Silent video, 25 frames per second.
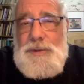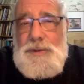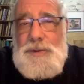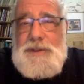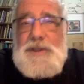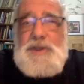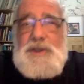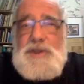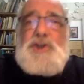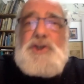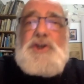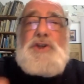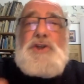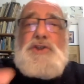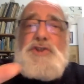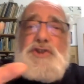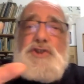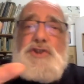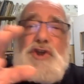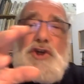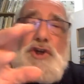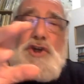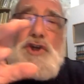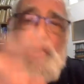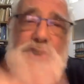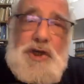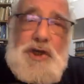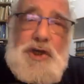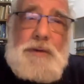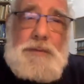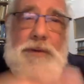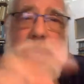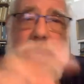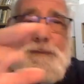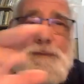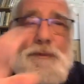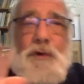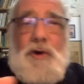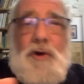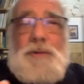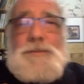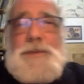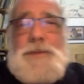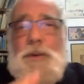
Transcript: and the judiciary reform.